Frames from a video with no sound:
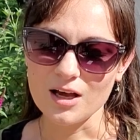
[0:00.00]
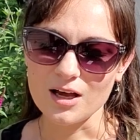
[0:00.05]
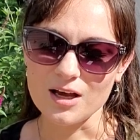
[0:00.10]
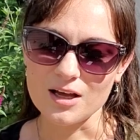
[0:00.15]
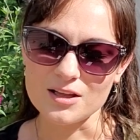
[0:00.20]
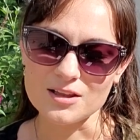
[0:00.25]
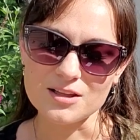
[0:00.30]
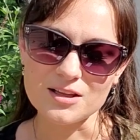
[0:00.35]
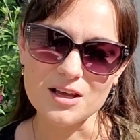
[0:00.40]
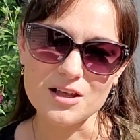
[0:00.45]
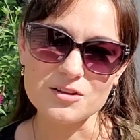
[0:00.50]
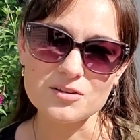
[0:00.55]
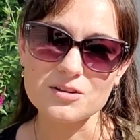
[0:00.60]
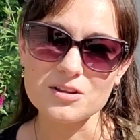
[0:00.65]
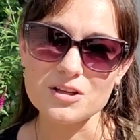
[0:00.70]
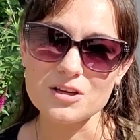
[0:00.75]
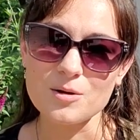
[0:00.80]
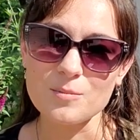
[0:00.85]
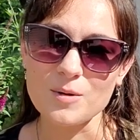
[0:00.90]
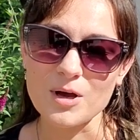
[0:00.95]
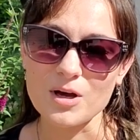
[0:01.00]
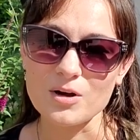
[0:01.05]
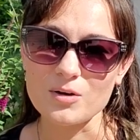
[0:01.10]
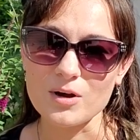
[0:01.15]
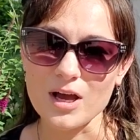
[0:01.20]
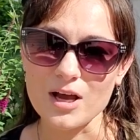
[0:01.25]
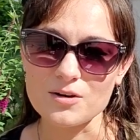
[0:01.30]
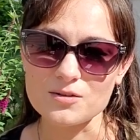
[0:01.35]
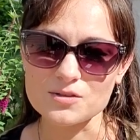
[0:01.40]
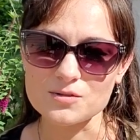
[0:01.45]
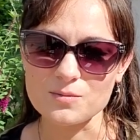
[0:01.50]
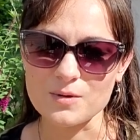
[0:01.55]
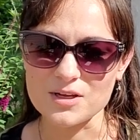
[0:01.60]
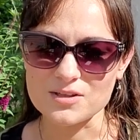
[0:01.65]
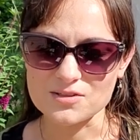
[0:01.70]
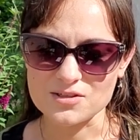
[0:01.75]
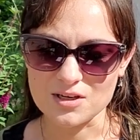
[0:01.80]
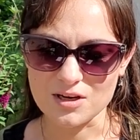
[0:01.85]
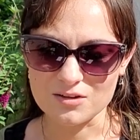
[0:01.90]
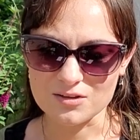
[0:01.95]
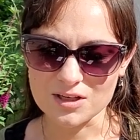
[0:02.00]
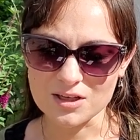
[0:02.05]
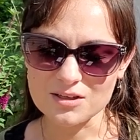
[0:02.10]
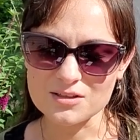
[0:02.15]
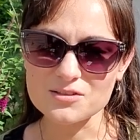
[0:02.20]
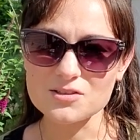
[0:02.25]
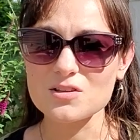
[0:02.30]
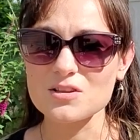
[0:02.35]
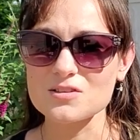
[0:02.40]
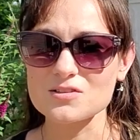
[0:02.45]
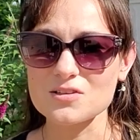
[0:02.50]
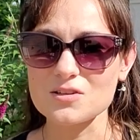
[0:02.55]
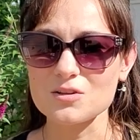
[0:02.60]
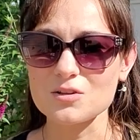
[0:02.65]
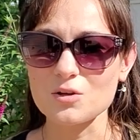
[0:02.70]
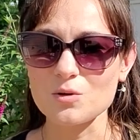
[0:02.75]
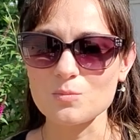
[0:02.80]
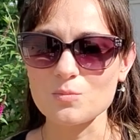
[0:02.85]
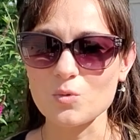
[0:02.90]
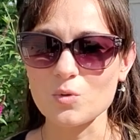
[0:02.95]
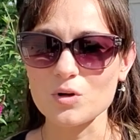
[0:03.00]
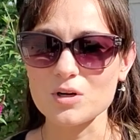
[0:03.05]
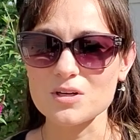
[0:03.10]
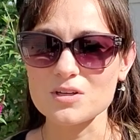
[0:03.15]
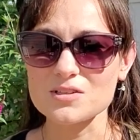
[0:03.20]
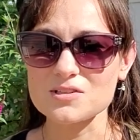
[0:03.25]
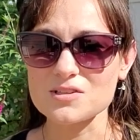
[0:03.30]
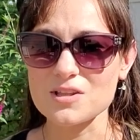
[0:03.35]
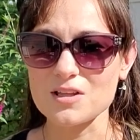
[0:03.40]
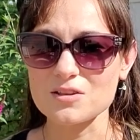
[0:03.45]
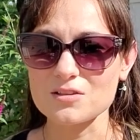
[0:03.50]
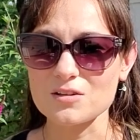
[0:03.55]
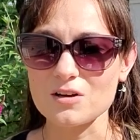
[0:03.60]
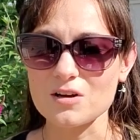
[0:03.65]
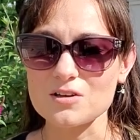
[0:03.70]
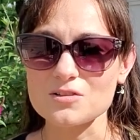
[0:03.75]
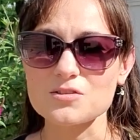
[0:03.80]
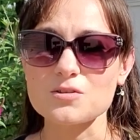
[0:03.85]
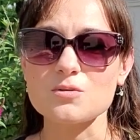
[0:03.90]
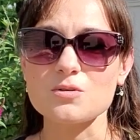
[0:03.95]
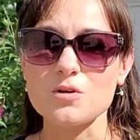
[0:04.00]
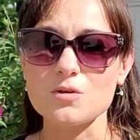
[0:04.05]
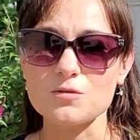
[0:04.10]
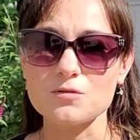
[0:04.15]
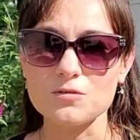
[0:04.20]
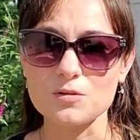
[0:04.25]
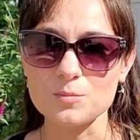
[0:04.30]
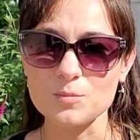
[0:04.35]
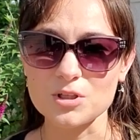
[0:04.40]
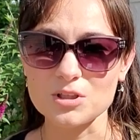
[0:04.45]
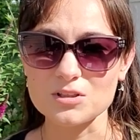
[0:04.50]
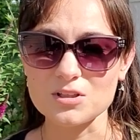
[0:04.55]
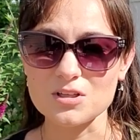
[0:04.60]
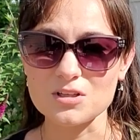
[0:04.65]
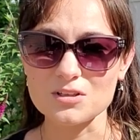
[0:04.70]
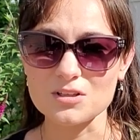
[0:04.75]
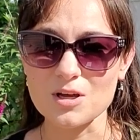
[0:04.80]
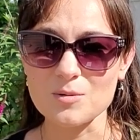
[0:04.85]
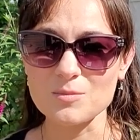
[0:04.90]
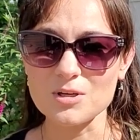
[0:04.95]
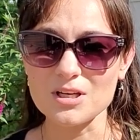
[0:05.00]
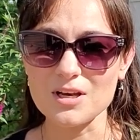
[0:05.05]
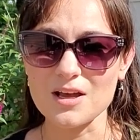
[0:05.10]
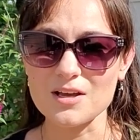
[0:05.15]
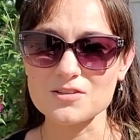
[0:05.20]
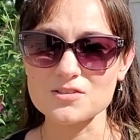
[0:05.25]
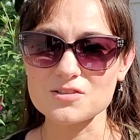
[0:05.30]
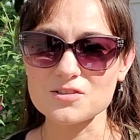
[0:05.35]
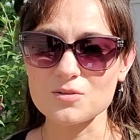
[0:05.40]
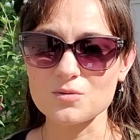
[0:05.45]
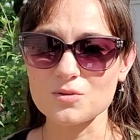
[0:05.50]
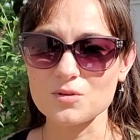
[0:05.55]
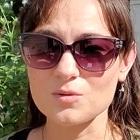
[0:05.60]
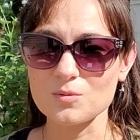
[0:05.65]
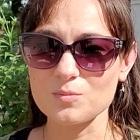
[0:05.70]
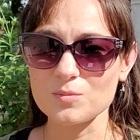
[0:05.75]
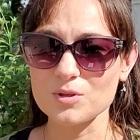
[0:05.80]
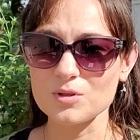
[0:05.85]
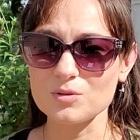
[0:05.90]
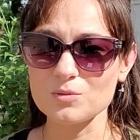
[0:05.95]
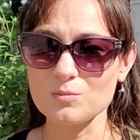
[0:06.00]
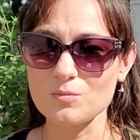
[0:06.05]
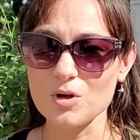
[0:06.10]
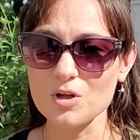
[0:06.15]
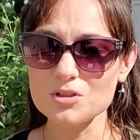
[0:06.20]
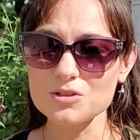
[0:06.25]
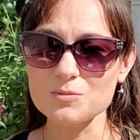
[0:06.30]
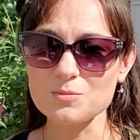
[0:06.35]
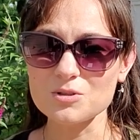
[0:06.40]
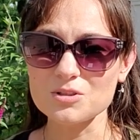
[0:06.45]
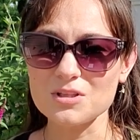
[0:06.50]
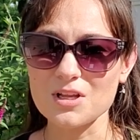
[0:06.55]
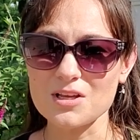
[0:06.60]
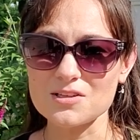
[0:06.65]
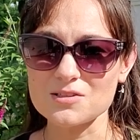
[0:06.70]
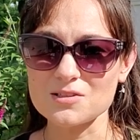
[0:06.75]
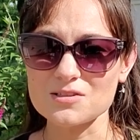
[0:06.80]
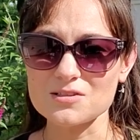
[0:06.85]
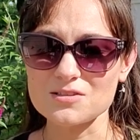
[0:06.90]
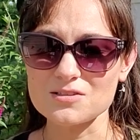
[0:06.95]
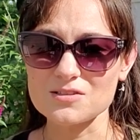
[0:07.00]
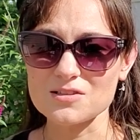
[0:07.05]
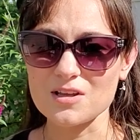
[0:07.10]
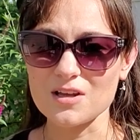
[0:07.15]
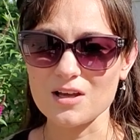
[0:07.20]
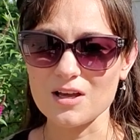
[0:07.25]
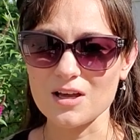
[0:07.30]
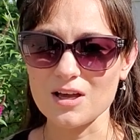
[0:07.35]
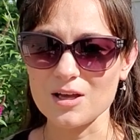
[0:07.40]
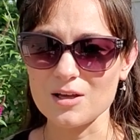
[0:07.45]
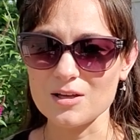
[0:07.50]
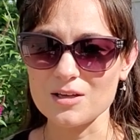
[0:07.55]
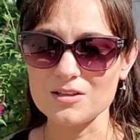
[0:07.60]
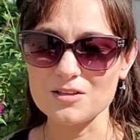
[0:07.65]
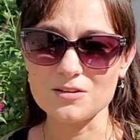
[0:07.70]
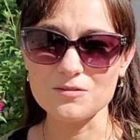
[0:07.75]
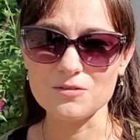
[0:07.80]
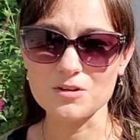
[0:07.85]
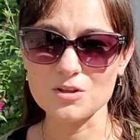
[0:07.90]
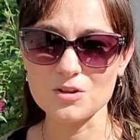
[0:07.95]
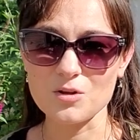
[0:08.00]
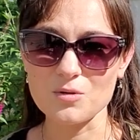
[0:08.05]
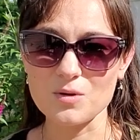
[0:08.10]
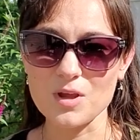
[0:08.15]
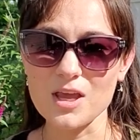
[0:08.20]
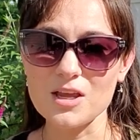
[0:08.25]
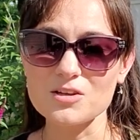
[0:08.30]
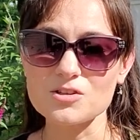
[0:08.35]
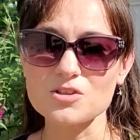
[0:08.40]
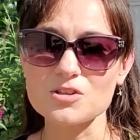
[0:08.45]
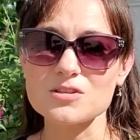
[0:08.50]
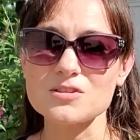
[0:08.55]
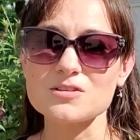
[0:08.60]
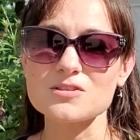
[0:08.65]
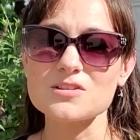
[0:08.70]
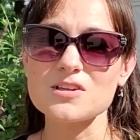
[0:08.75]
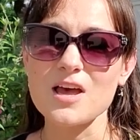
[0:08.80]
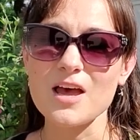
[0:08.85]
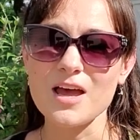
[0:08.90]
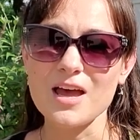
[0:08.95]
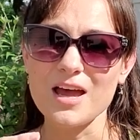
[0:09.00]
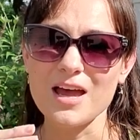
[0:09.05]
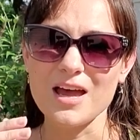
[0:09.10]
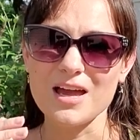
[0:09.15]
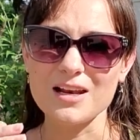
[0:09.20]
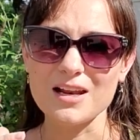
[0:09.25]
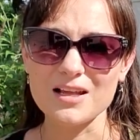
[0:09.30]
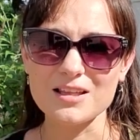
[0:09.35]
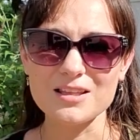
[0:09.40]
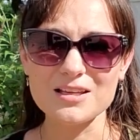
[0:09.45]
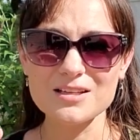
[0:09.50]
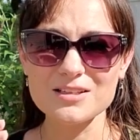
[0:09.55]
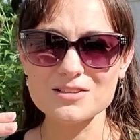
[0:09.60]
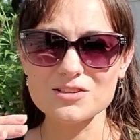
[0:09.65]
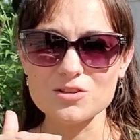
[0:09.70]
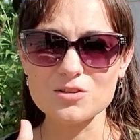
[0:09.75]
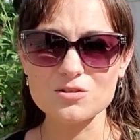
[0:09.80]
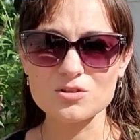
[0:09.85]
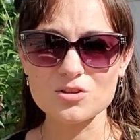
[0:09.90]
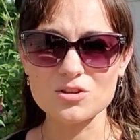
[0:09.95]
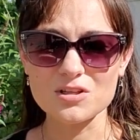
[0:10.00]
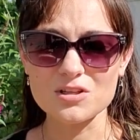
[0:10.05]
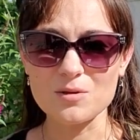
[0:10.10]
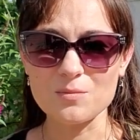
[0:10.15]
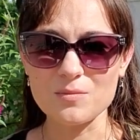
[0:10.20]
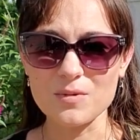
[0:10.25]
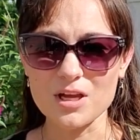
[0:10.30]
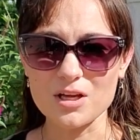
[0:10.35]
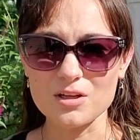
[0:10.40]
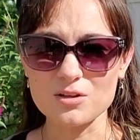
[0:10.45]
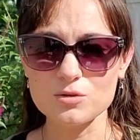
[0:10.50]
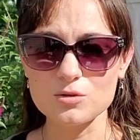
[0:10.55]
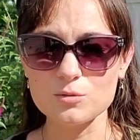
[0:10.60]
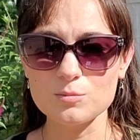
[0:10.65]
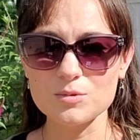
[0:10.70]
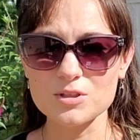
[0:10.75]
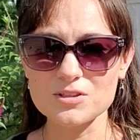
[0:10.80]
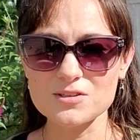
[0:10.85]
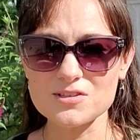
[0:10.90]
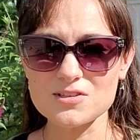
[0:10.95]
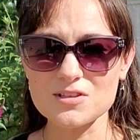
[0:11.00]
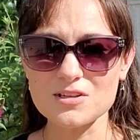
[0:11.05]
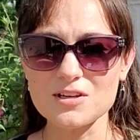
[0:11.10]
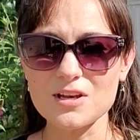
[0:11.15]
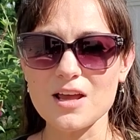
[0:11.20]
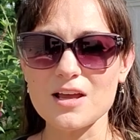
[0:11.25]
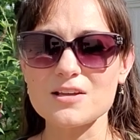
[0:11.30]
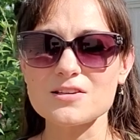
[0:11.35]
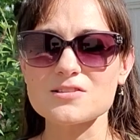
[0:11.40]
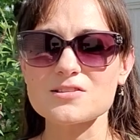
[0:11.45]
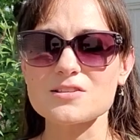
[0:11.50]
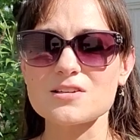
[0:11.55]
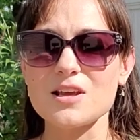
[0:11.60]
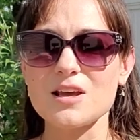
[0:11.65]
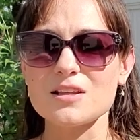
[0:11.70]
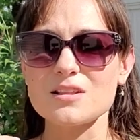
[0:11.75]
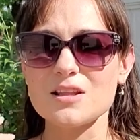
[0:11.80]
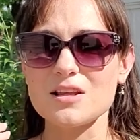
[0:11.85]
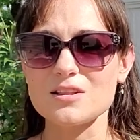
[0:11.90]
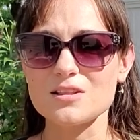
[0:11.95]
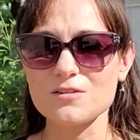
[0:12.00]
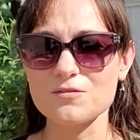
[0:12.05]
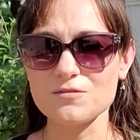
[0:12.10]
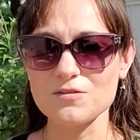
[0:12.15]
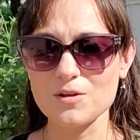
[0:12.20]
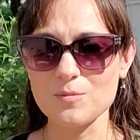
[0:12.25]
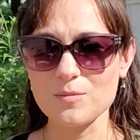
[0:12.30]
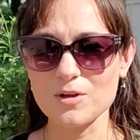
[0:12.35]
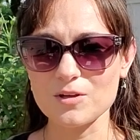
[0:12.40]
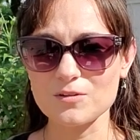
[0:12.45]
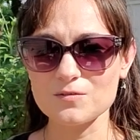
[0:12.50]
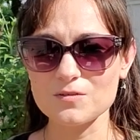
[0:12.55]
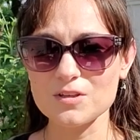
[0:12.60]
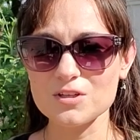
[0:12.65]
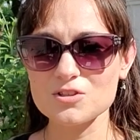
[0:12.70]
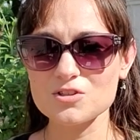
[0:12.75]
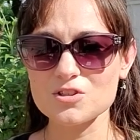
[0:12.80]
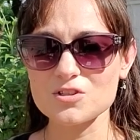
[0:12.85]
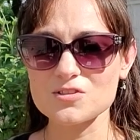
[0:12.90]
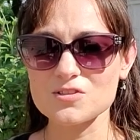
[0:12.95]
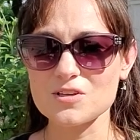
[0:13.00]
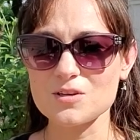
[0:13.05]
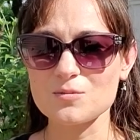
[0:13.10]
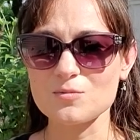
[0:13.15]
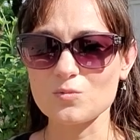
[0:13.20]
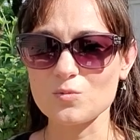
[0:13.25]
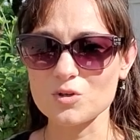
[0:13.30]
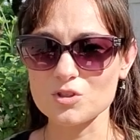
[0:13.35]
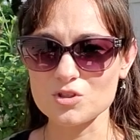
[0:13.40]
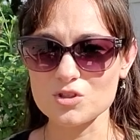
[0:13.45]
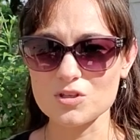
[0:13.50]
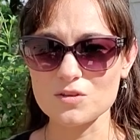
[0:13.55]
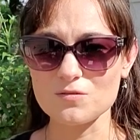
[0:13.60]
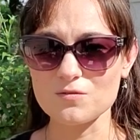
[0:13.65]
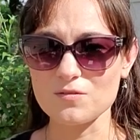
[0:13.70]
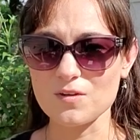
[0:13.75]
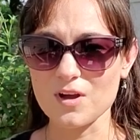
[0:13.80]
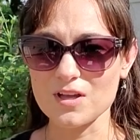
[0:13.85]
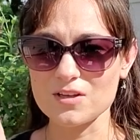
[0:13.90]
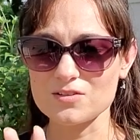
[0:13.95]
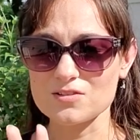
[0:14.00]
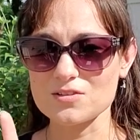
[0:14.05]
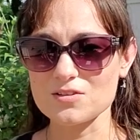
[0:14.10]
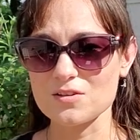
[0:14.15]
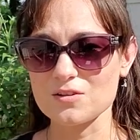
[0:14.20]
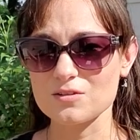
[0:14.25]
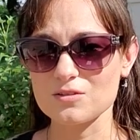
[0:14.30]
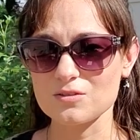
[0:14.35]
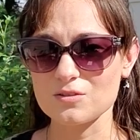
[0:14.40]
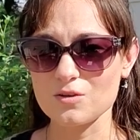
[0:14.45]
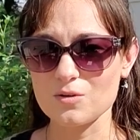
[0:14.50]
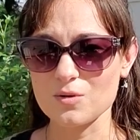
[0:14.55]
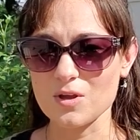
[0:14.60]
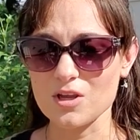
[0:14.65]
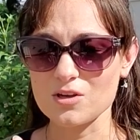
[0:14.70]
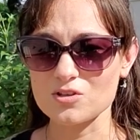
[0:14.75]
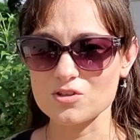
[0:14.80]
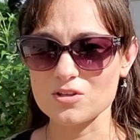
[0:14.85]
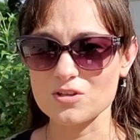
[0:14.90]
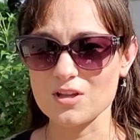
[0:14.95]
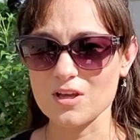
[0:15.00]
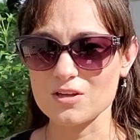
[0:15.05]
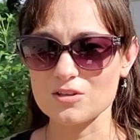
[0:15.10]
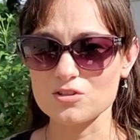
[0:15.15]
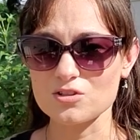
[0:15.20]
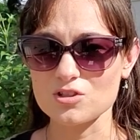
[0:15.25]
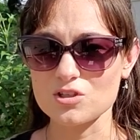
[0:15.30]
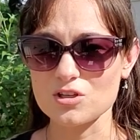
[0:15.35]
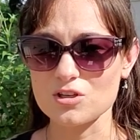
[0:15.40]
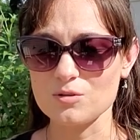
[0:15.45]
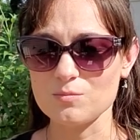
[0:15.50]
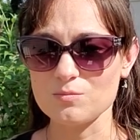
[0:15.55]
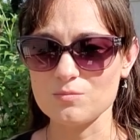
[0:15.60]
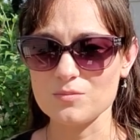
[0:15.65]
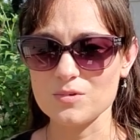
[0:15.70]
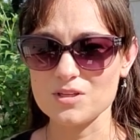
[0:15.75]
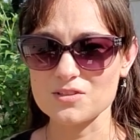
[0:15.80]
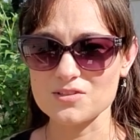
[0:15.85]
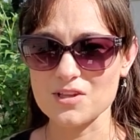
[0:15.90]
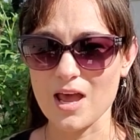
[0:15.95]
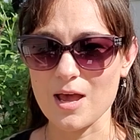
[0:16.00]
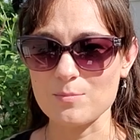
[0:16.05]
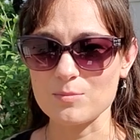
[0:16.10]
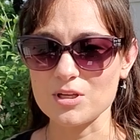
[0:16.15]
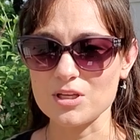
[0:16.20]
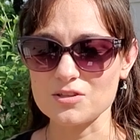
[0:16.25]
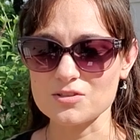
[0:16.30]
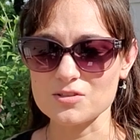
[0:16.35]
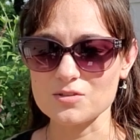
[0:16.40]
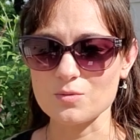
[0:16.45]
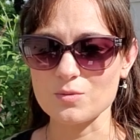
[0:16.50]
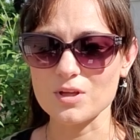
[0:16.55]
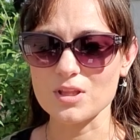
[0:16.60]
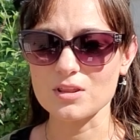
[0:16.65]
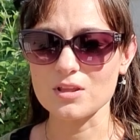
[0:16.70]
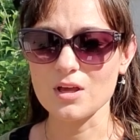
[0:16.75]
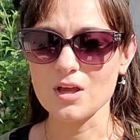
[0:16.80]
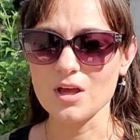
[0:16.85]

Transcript: The other thing about house wrens, and I'll get into this a little more, is that they're also known for building dummy nests. So they'll build multiple nests in different locations. And I think it's usually the male who builds the nest, and then the female finishes it once she finds the location that she is happiest with.